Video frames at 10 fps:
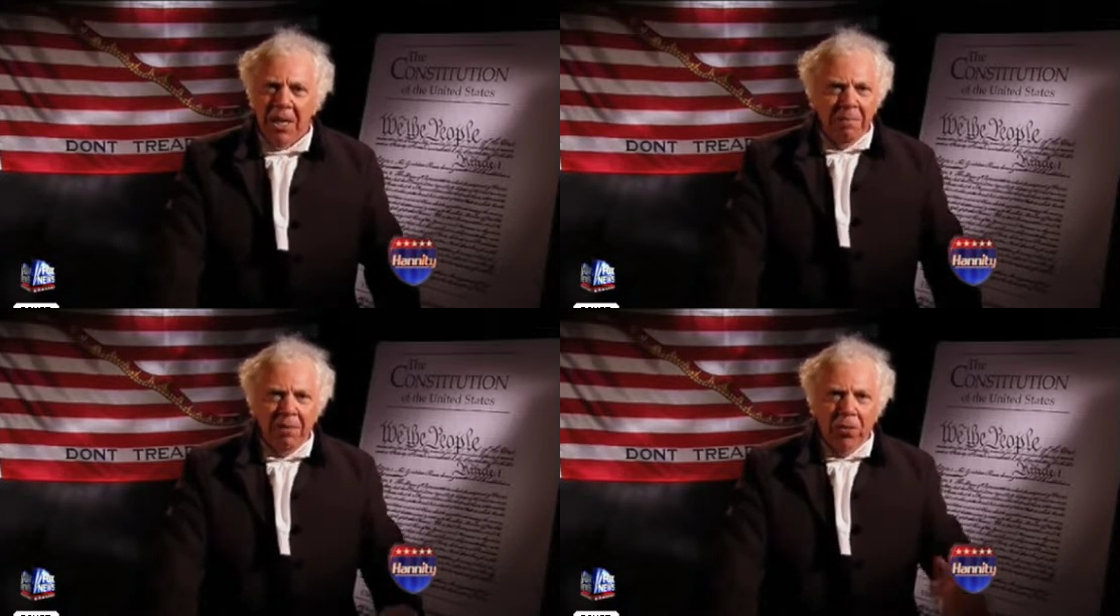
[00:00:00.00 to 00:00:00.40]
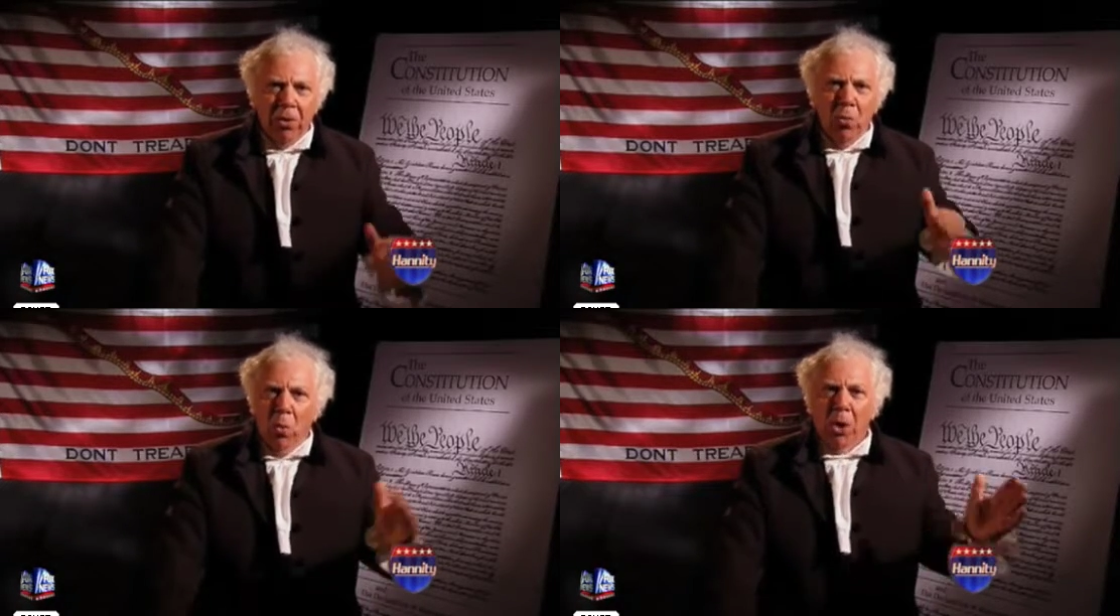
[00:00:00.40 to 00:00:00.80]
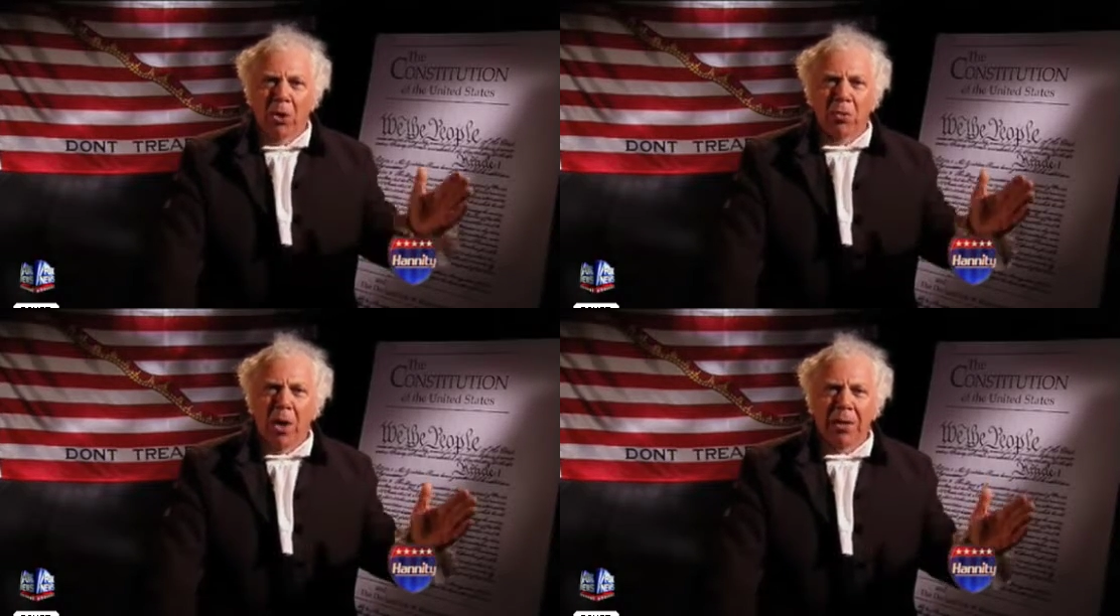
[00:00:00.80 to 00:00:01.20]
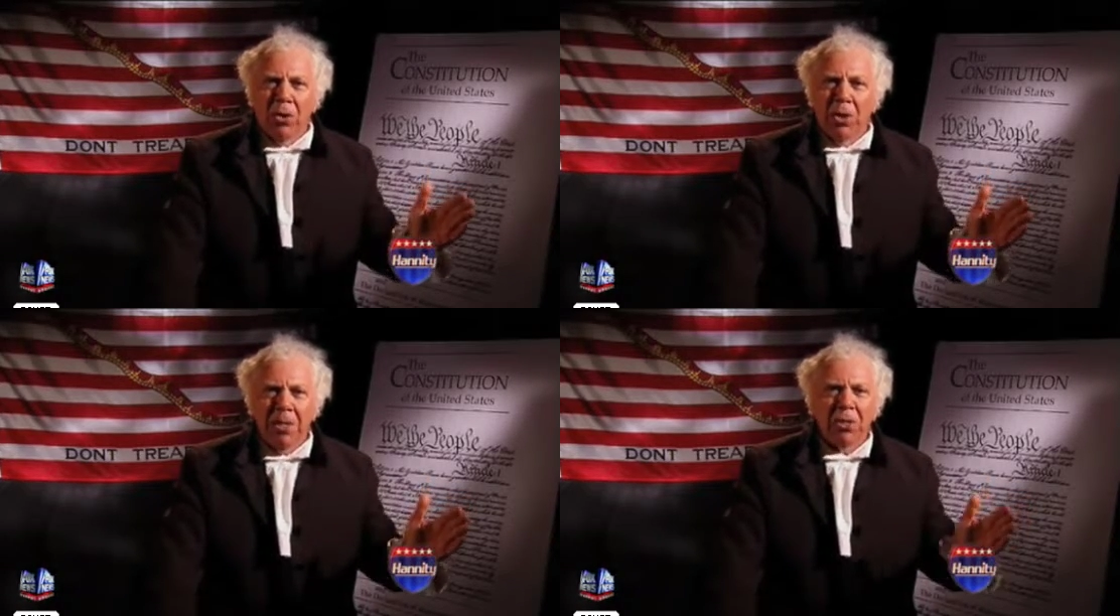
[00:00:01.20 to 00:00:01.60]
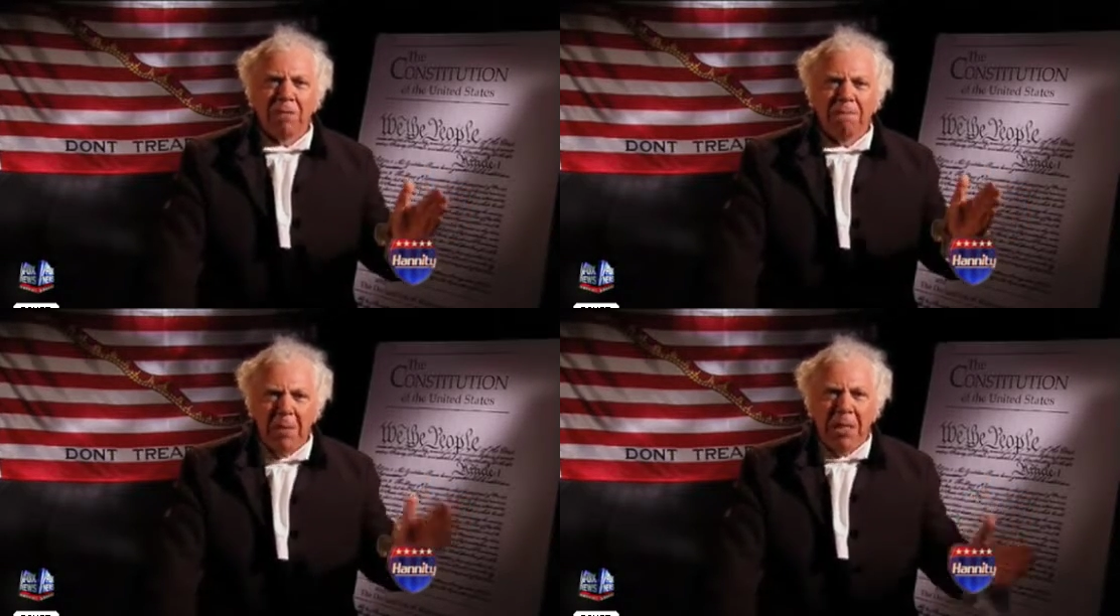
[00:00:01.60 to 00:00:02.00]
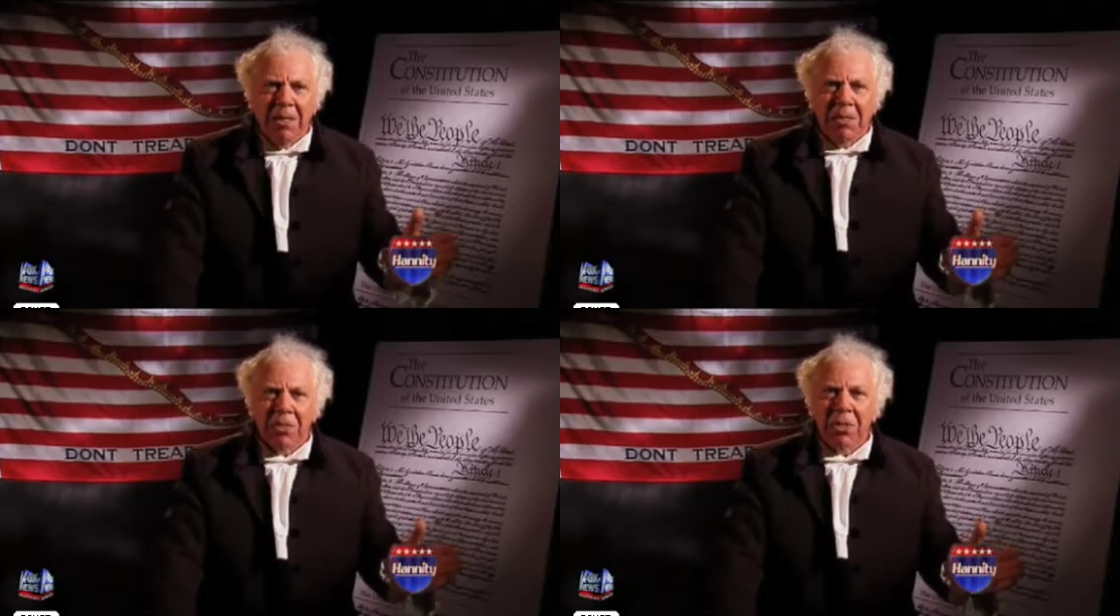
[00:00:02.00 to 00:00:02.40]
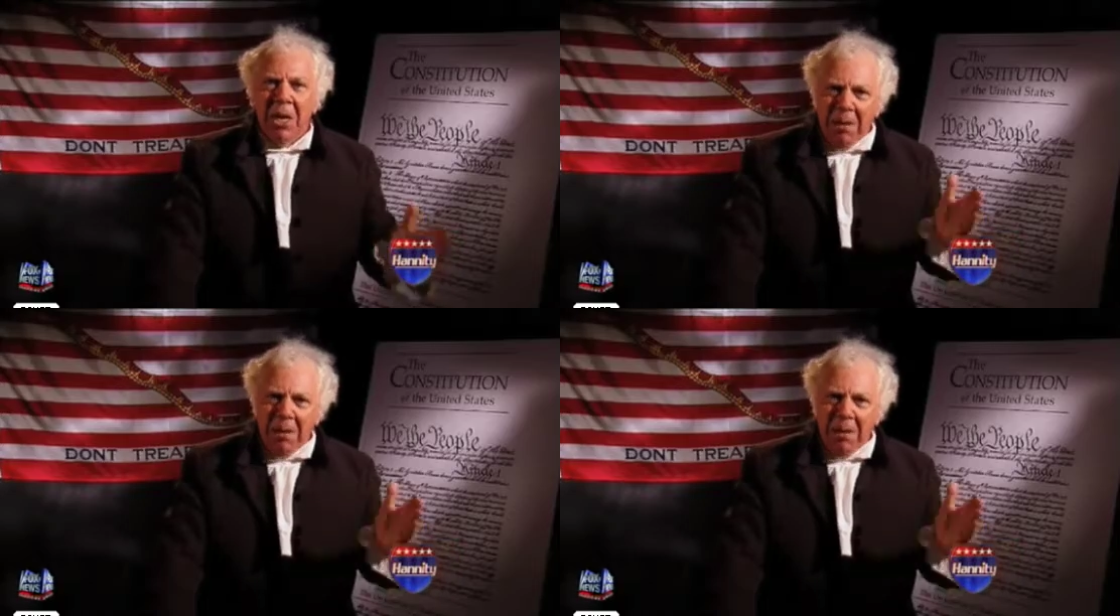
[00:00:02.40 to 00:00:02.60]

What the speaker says: before a worldwide audience of millions,